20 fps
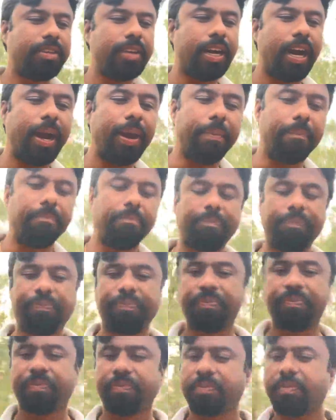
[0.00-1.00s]
time.
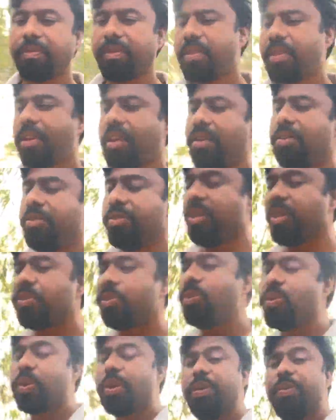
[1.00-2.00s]
Just
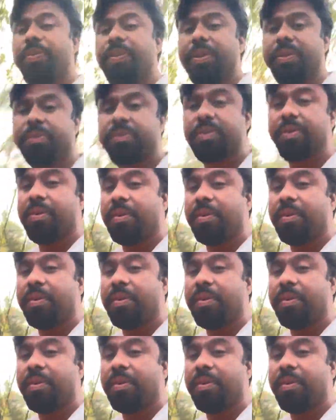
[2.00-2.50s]
look at this.